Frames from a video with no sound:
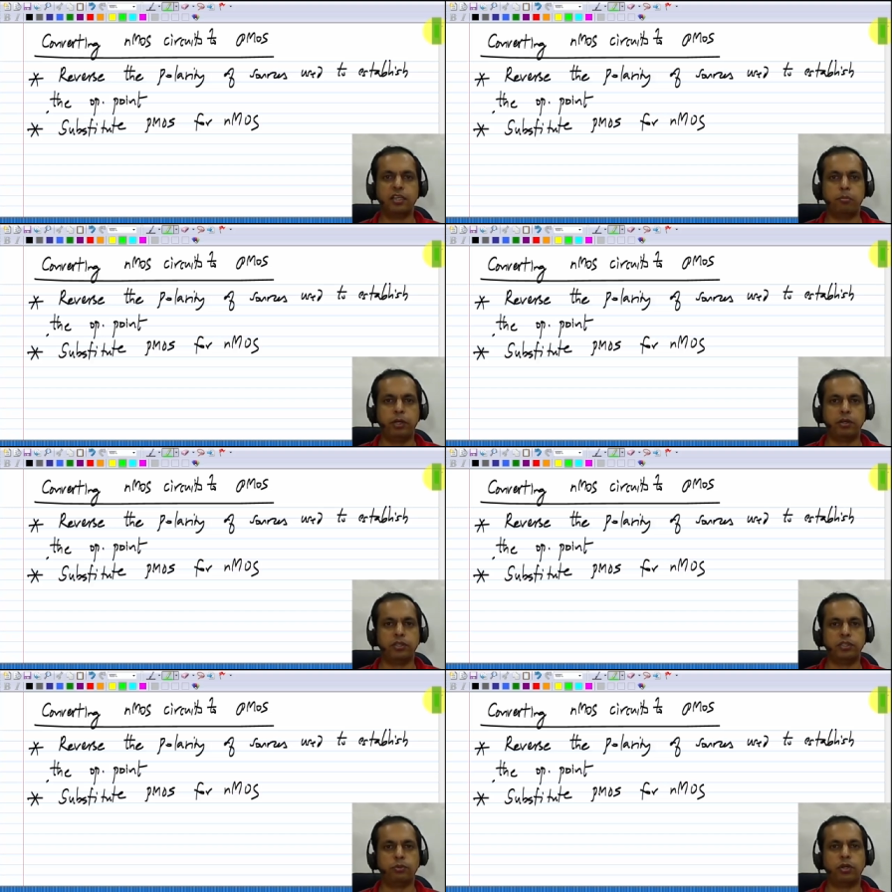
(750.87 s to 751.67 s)

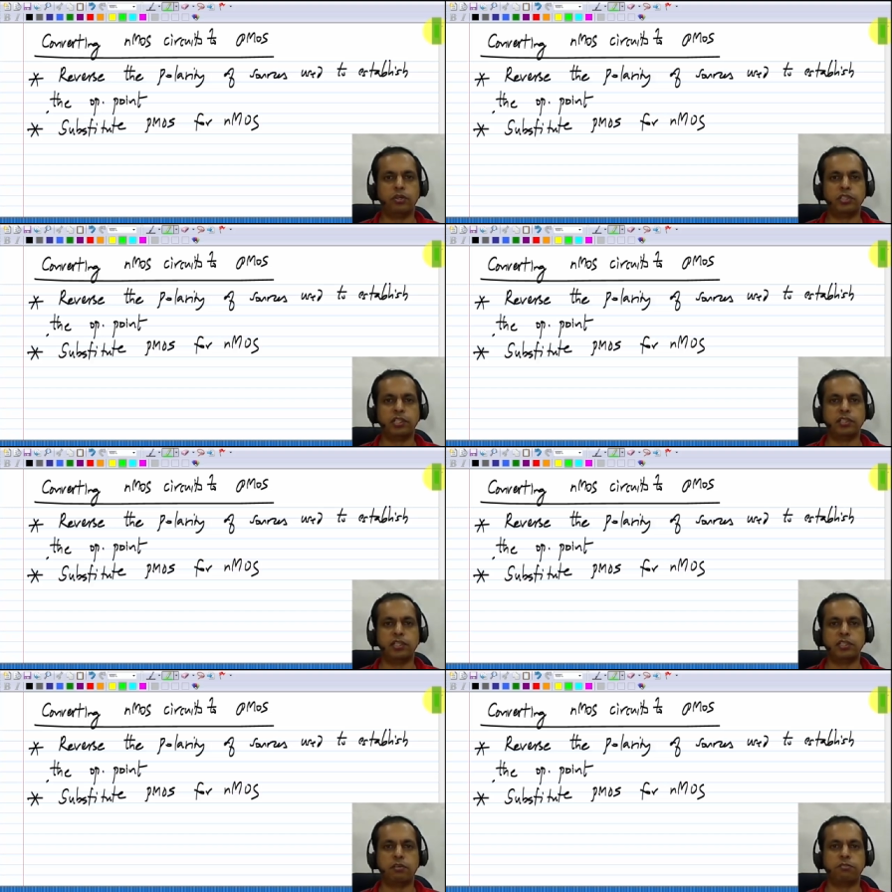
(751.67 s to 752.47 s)
because you want to
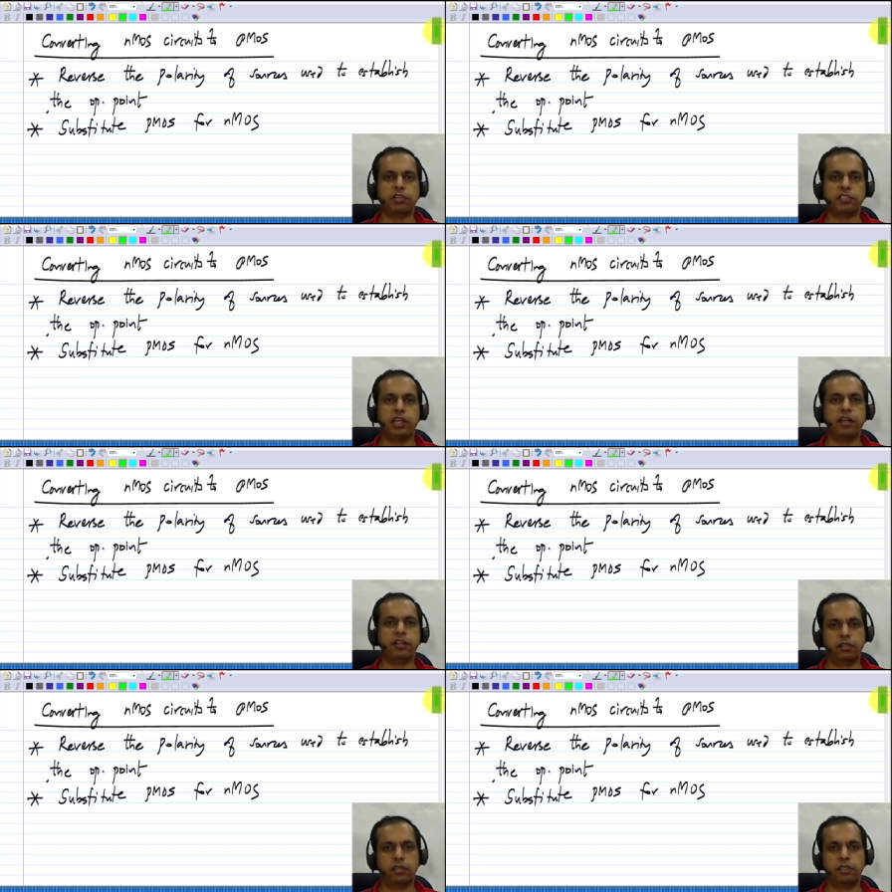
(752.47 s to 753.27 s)
synthesize some
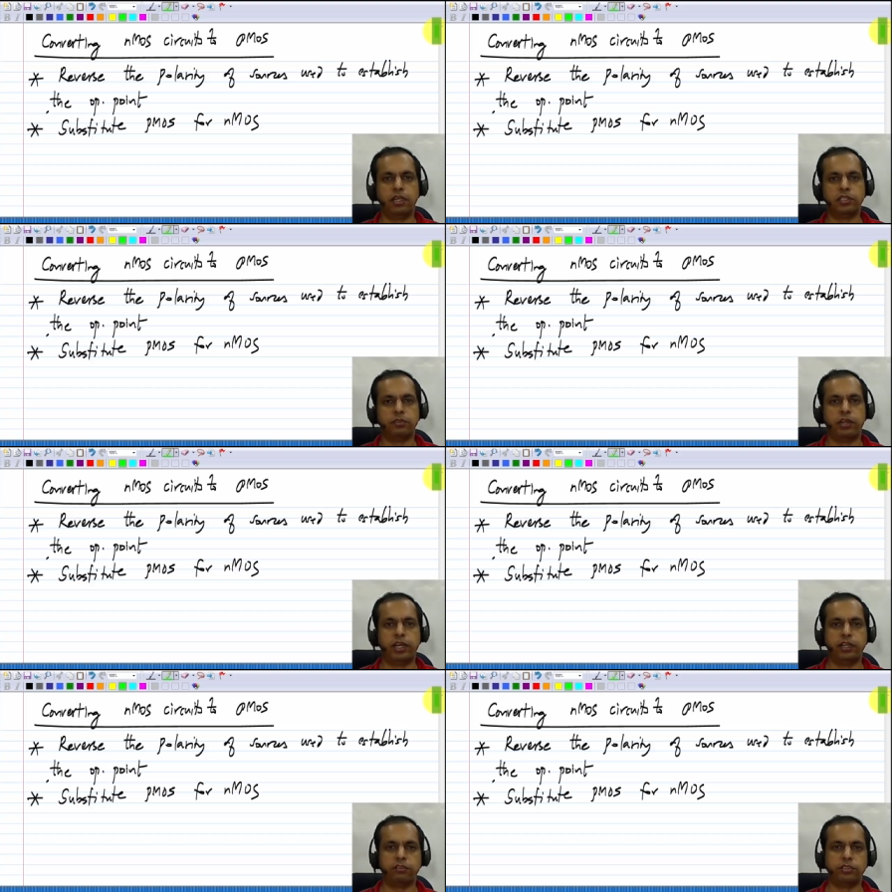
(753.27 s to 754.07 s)
functionality, there is a
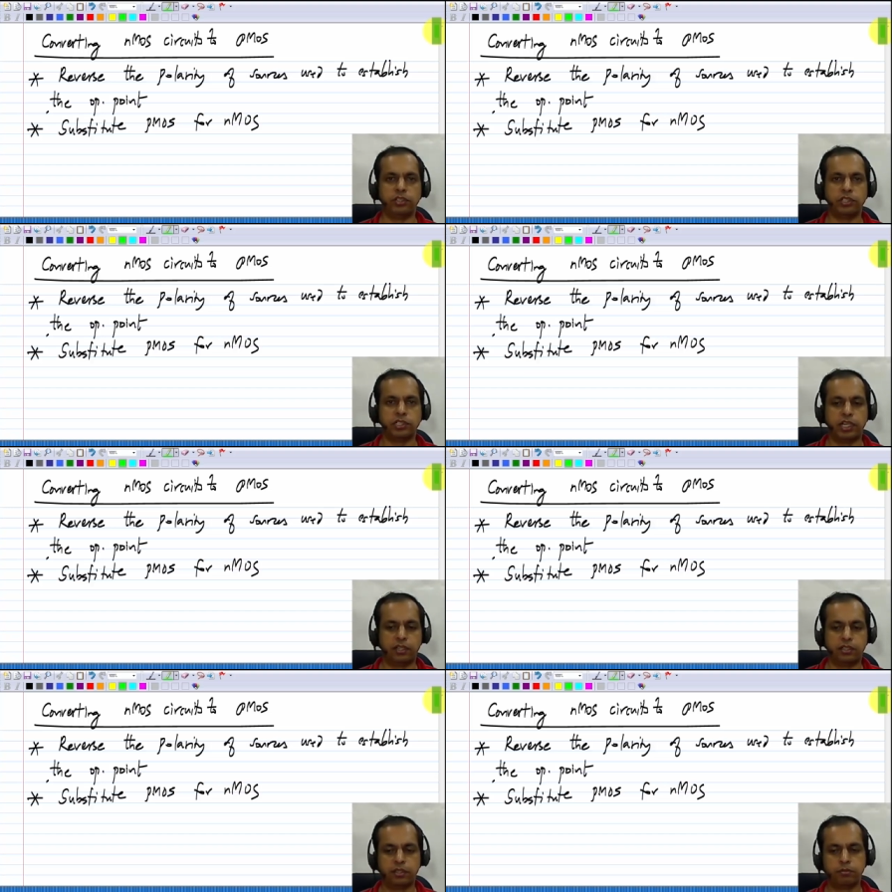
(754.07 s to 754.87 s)
variety of choices
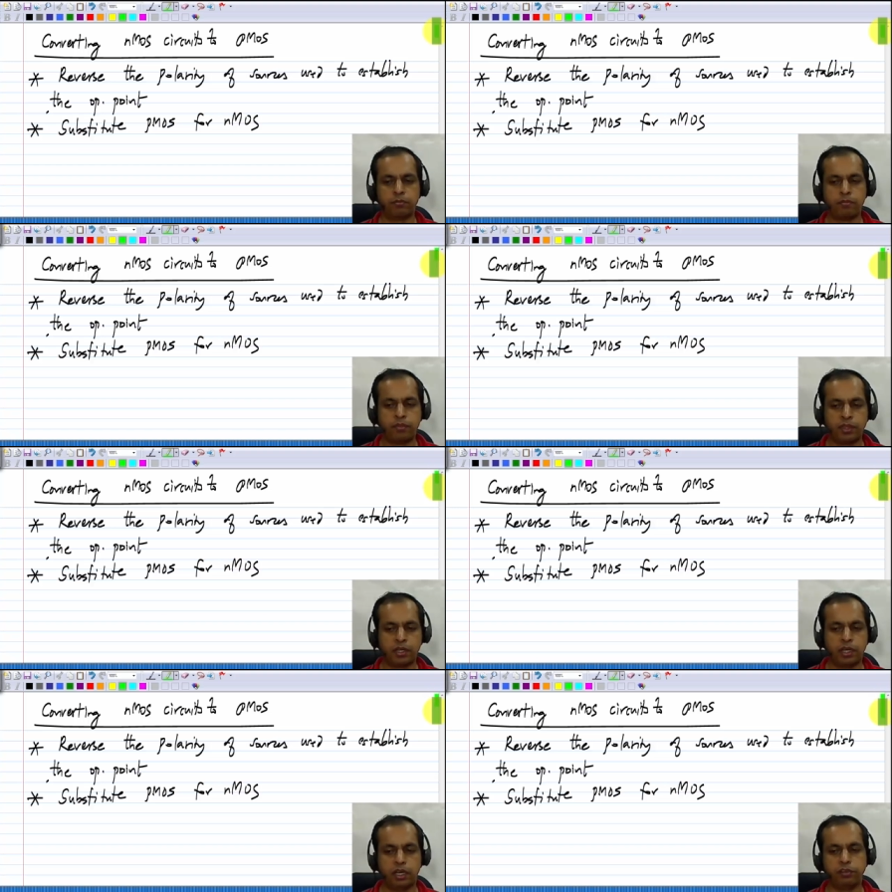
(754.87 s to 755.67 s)
at
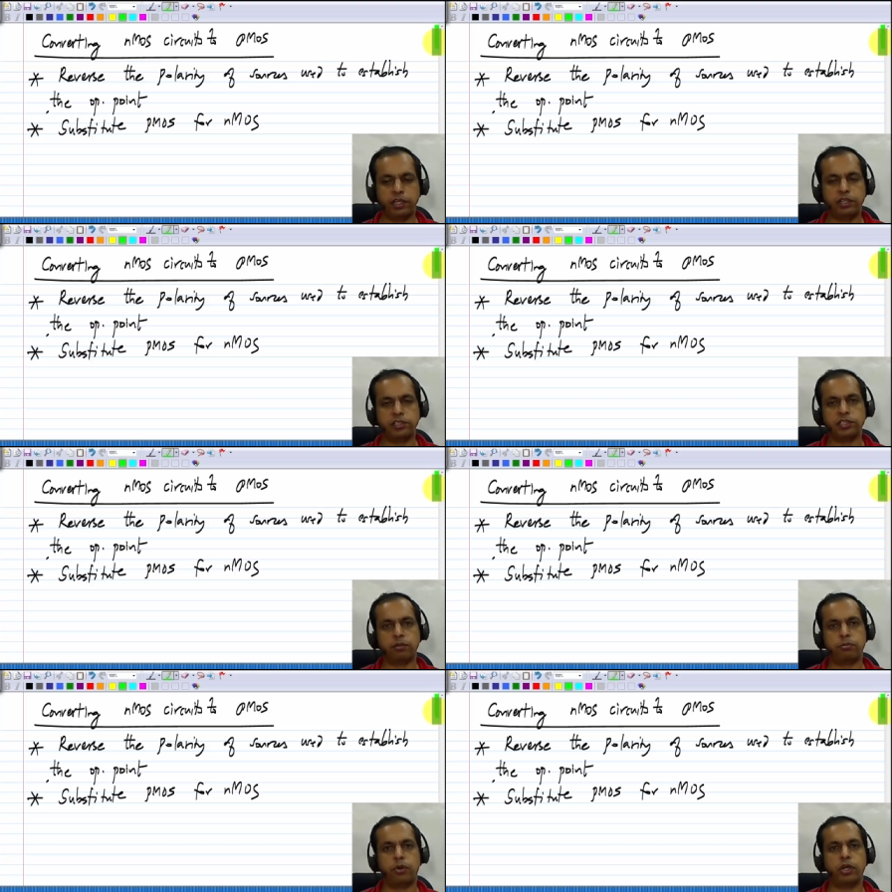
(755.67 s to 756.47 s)
every decision
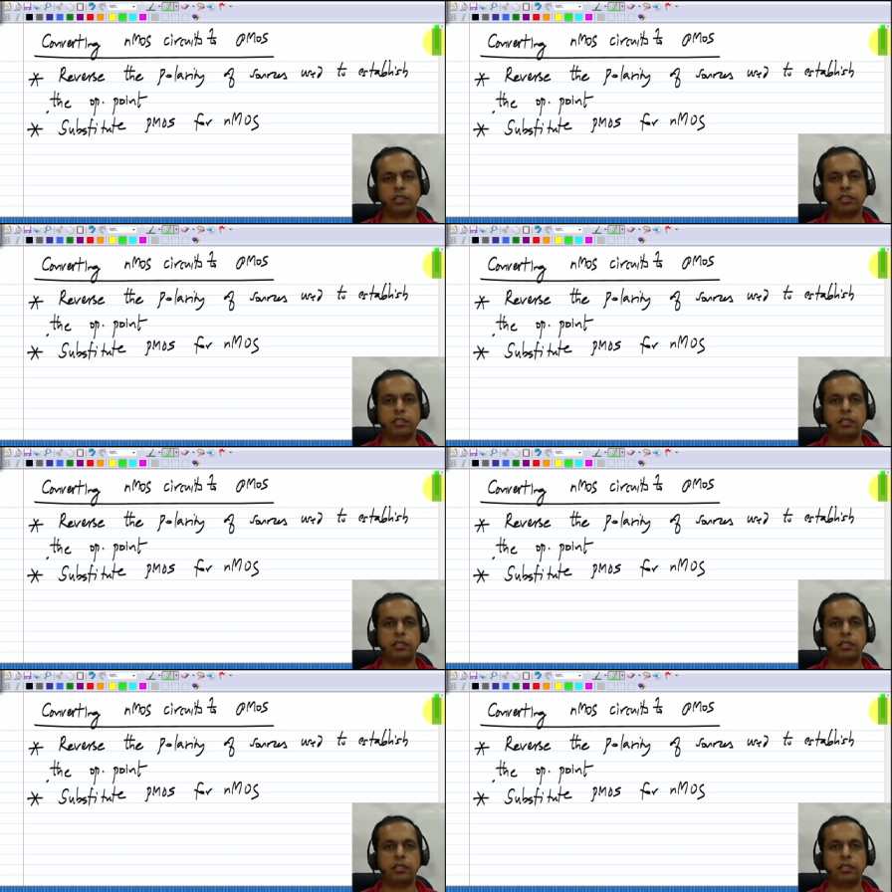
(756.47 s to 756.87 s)
point.